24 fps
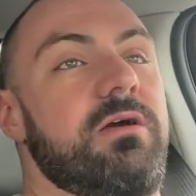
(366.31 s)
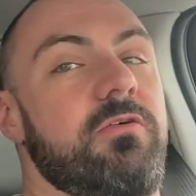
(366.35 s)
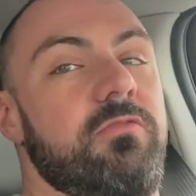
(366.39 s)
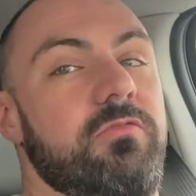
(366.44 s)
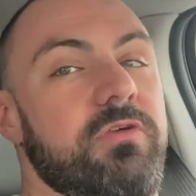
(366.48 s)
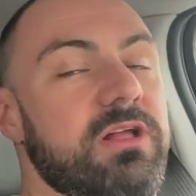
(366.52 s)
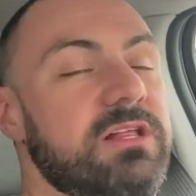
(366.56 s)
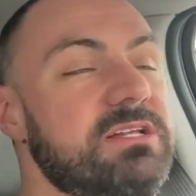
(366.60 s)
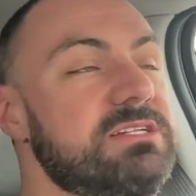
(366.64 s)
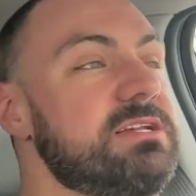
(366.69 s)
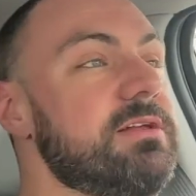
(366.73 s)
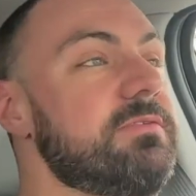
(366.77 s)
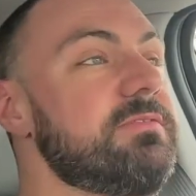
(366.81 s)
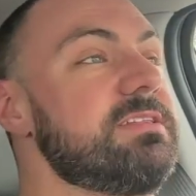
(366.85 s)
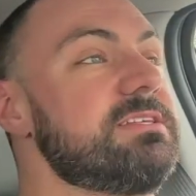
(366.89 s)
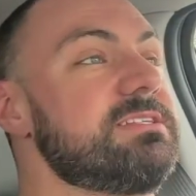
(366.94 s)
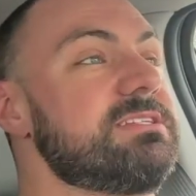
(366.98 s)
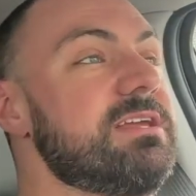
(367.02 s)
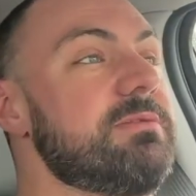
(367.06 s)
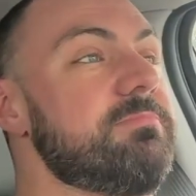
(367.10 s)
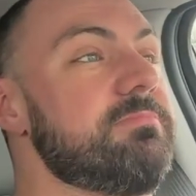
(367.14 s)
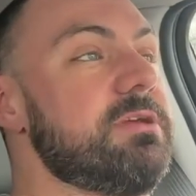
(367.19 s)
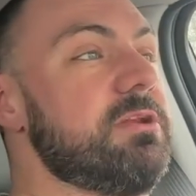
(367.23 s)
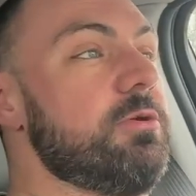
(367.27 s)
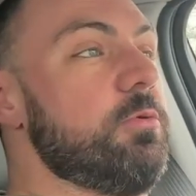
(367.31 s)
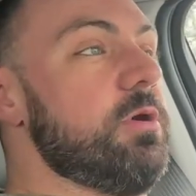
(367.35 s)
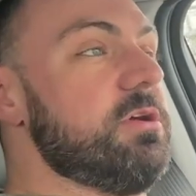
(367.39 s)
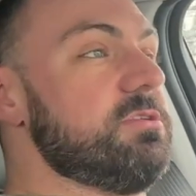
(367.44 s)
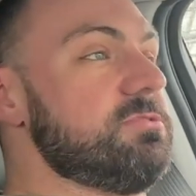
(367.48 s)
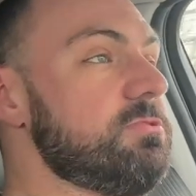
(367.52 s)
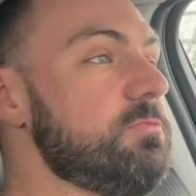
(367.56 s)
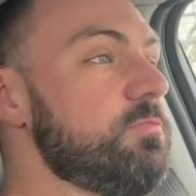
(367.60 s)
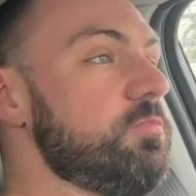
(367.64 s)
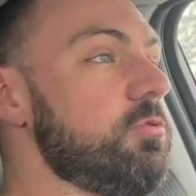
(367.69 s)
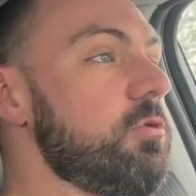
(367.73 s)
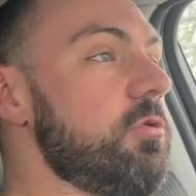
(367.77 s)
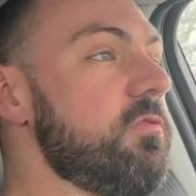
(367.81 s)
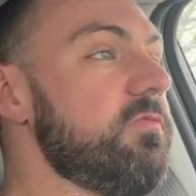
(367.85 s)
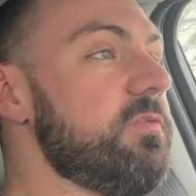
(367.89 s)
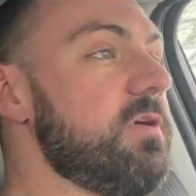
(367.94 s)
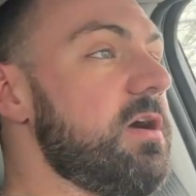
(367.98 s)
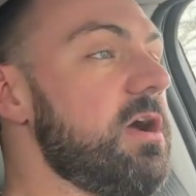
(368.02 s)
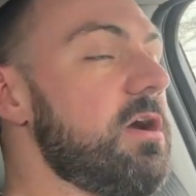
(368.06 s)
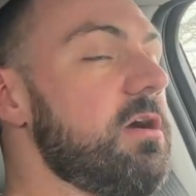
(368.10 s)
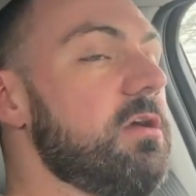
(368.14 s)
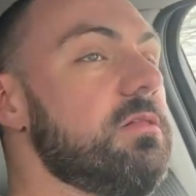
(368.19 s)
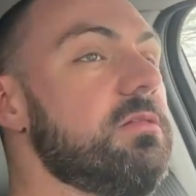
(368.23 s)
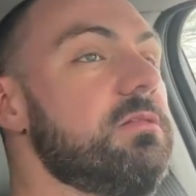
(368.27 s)
Relatively the same amino acid
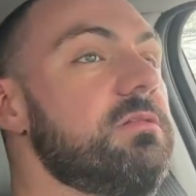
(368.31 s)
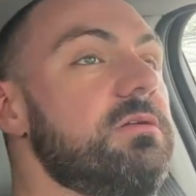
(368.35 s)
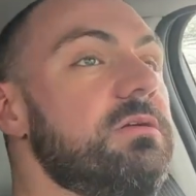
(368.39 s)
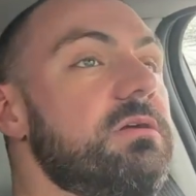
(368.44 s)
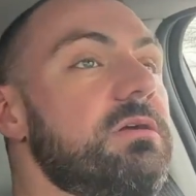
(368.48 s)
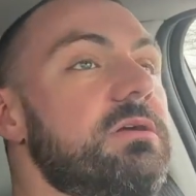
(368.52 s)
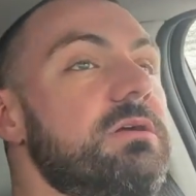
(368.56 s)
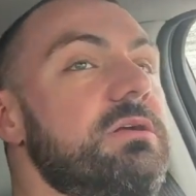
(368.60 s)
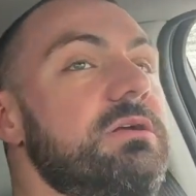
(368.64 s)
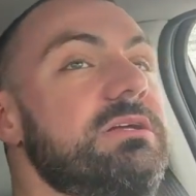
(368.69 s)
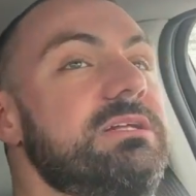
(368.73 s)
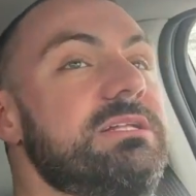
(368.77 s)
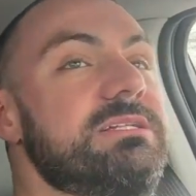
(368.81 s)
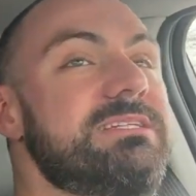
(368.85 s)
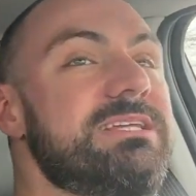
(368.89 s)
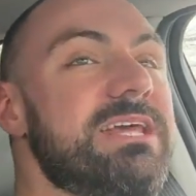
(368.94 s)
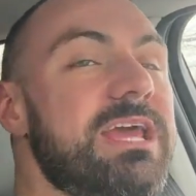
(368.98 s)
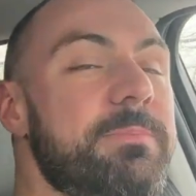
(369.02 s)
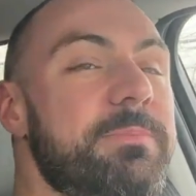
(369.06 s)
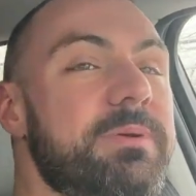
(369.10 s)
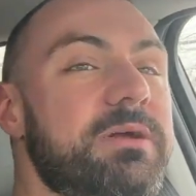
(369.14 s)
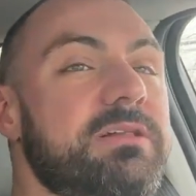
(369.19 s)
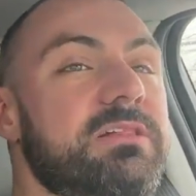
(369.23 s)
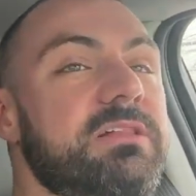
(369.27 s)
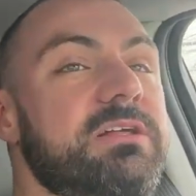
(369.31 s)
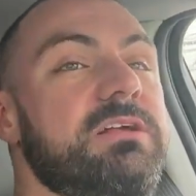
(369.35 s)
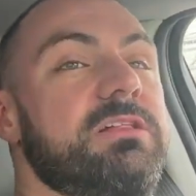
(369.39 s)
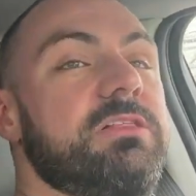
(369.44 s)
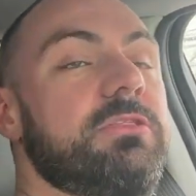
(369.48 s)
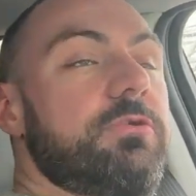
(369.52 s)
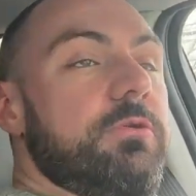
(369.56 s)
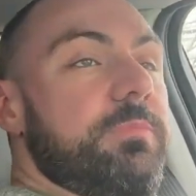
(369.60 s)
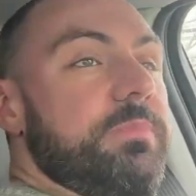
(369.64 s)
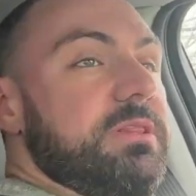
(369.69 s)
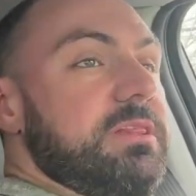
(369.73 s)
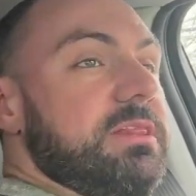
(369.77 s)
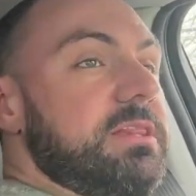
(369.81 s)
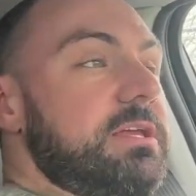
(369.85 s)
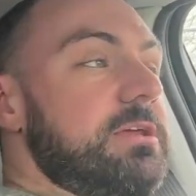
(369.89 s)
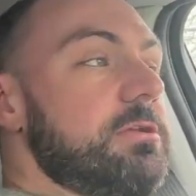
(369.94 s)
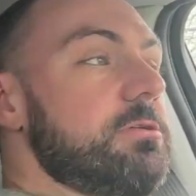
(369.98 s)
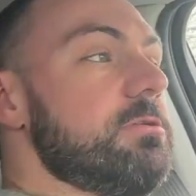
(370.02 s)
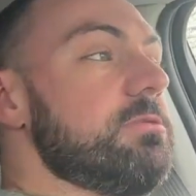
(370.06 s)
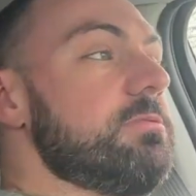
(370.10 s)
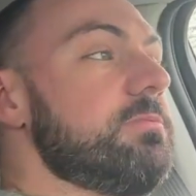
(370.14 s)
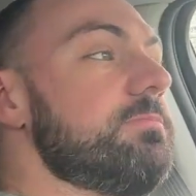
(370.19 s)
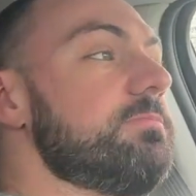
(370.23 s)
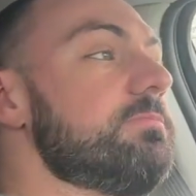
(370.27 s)
profile, typically a little bit
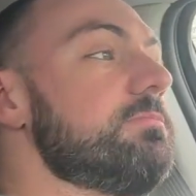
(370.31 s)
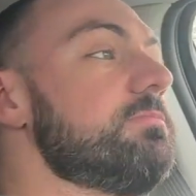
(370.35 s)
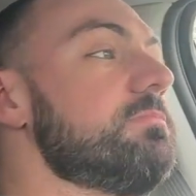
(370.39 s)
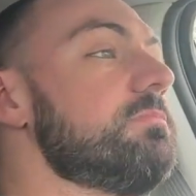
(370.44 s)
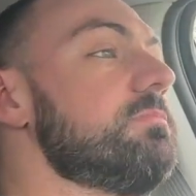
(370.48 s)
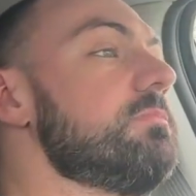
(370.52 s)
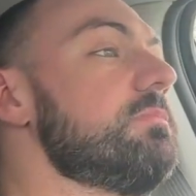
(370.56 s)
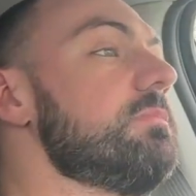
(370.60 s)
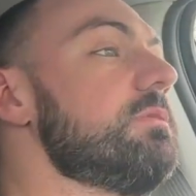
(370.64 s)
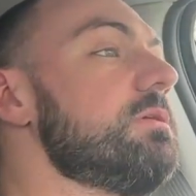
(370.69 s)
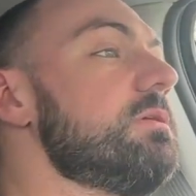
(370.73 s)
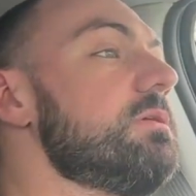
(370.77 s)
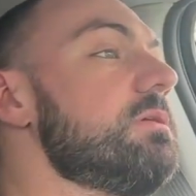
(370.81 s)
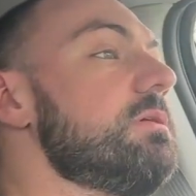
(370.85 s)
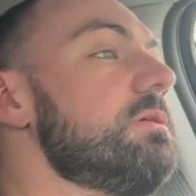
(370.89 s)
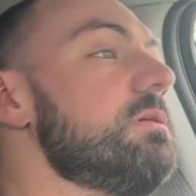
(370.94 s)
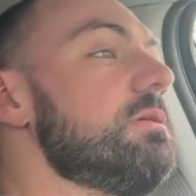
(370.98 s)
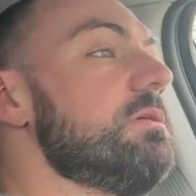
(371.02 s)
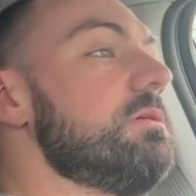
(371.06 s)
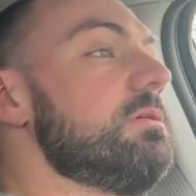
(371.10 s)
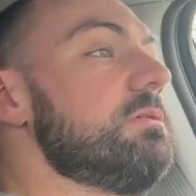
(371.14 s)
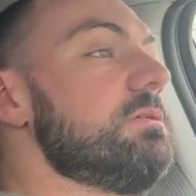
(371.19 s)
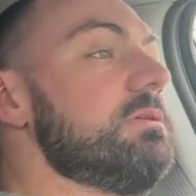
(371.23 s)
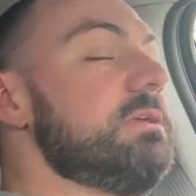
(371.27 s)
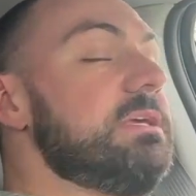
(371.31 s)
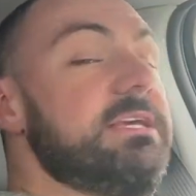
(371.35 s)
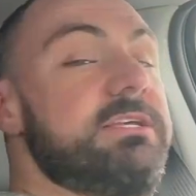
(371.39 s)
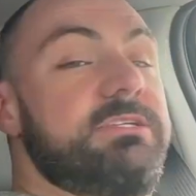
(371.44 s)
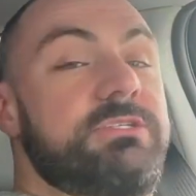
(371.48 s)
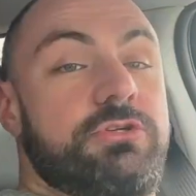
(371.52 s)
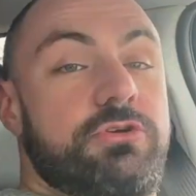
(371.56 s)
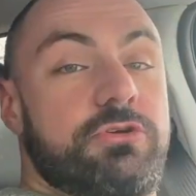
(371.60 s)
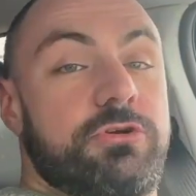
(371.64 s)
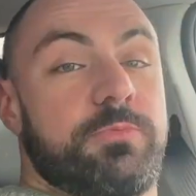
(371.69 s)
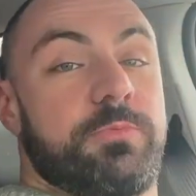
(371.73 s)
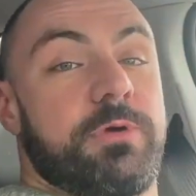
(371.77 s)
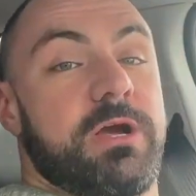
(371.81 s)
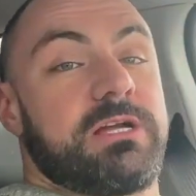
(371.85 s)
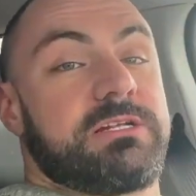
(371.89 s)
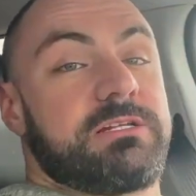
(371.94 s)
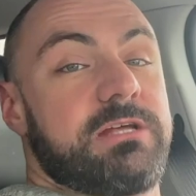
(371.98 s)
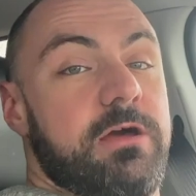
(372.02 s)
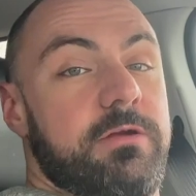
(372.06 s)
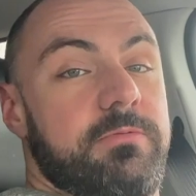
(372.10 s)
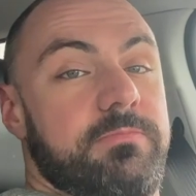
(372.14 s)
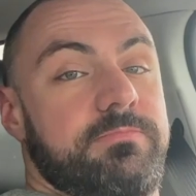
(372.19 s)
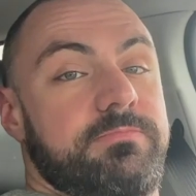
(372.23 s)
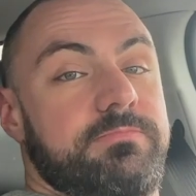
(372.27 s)
leaner, easier to break
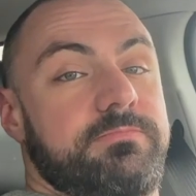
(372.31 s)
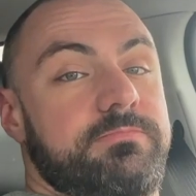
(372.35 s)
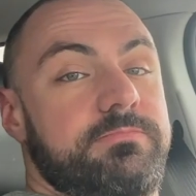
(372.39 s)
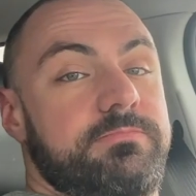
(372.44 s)
down,